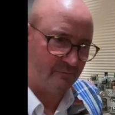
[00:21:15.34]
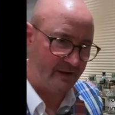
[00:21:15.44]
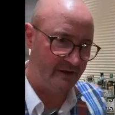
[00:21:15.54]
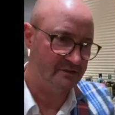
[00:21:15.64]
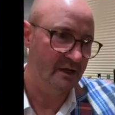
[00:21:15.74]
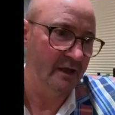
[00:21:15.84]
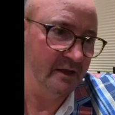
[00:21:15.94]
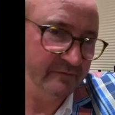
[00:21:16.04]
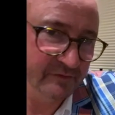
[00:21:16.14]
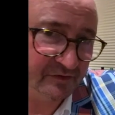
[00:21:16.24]
batch.
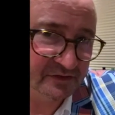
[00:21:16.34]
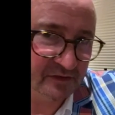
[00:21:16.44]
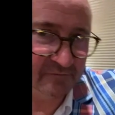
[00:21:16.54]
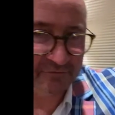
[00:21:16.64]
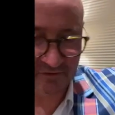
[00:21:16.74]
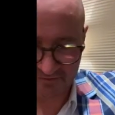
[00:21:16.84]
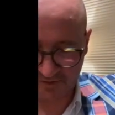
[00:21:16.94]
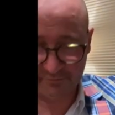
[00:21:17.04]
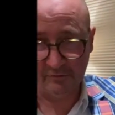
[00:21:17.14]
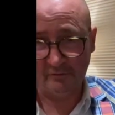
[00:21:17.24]
This gin, for
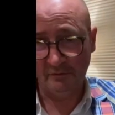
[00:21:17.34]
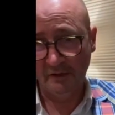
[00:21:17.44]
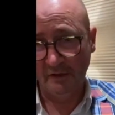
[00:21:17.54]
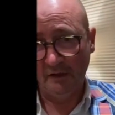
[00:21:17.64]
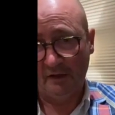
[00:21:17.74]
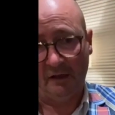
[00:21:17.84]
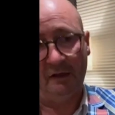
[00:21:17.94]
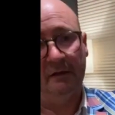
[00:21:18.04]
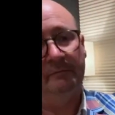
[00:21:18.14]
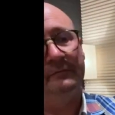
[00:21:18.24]
example,
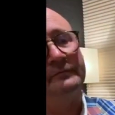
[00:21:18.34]
um,